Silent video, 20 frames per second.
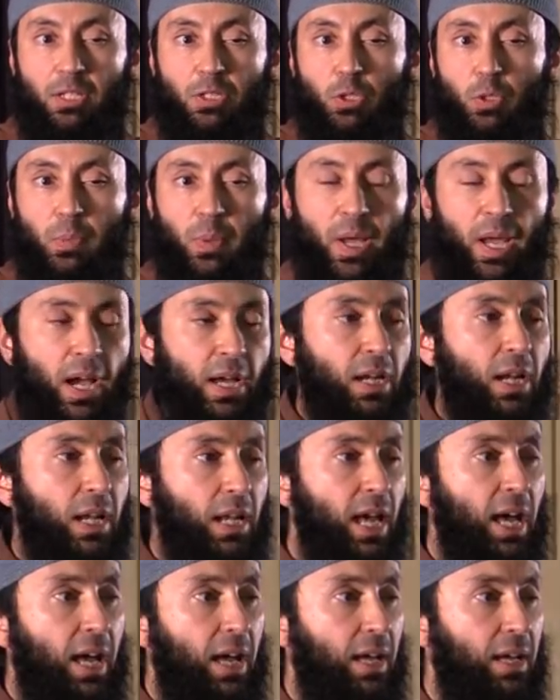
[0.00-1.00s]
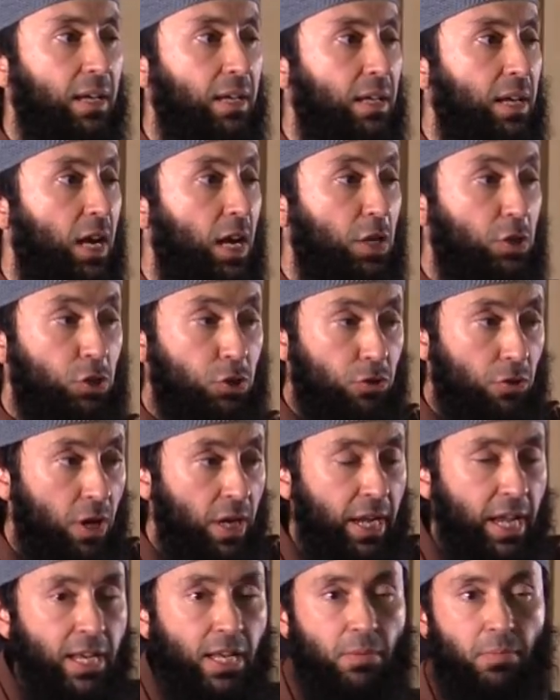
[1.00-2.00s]
subhanallah, a
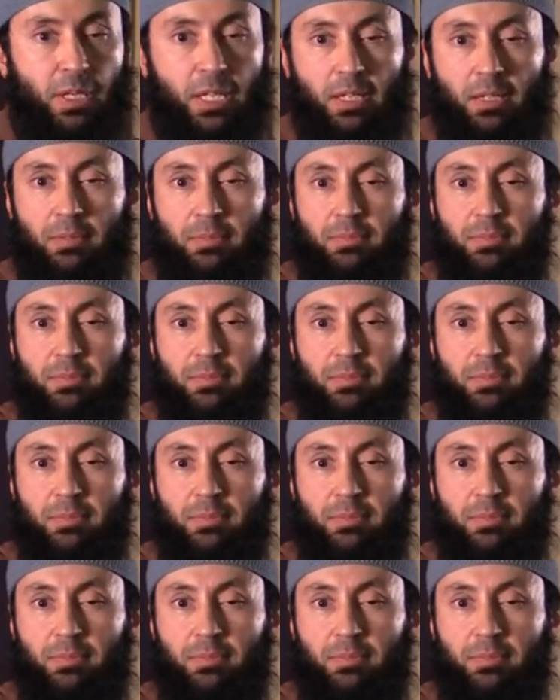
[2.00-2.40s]
strong enemy.